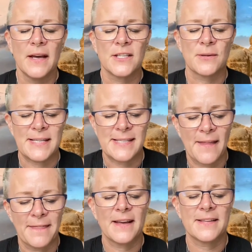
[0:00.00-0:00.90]
So I
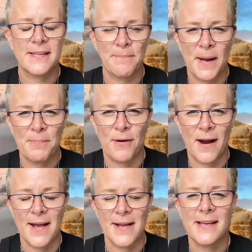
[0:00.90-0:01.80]
sat there, said my
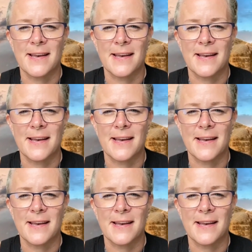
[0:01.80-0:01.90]
prayers,